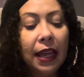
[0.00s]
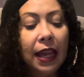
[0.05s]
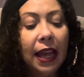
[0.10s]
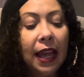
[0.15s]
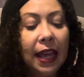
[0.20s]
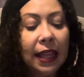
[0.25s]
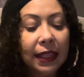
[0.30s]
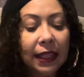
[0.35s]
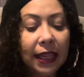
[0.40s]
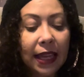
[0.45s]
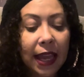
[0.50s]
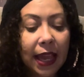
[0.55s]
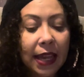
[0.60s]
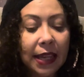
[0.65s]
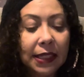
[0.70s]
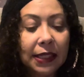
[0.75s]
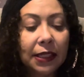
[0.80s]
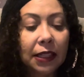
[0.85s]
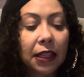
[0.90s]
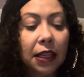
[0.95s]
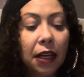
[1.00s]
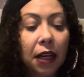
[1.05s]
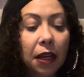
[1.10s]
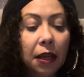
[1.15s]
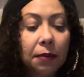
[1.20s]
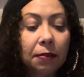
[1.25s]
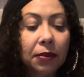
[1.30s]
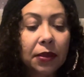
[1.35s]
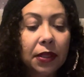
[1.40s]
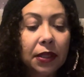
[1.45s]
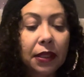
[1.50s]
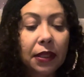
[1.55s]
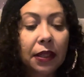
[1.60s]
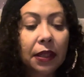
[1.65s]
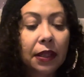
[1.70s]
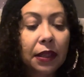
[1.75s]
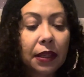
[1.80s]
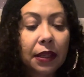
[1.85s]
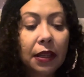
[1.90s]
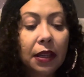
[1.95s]
And the Ace of Cups.
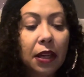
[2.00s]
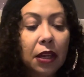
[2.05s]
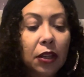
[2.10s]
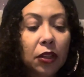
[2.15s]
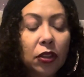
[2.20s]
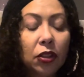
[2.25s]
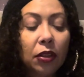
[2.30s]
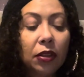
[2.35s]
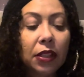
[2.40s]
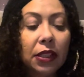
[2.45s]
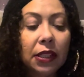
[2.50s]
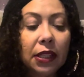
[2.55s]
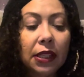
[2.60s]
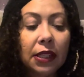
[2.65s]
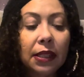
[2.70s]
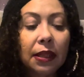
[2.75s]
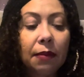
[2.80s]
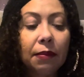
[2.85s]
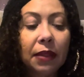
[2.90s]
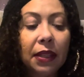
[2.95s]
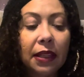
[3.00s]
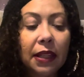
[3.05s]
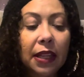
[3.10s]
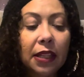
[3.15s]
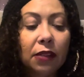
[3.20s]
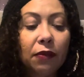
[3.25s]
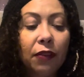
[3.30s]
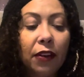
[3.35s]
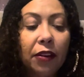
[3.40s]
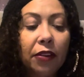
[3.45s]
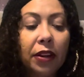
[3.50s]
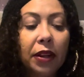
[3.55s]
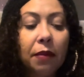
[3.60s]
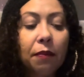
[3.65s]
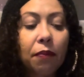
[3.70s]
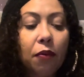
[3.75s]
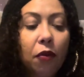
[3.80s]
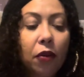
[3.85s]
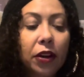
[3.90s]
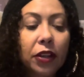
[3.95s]
So this is something that's very
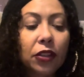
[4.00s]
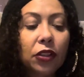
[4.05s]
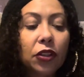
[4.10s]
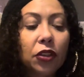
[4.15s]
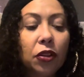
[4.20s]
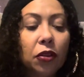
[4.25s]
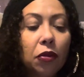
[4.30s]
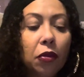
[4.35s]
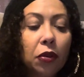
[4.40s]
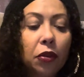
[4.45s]
important to you,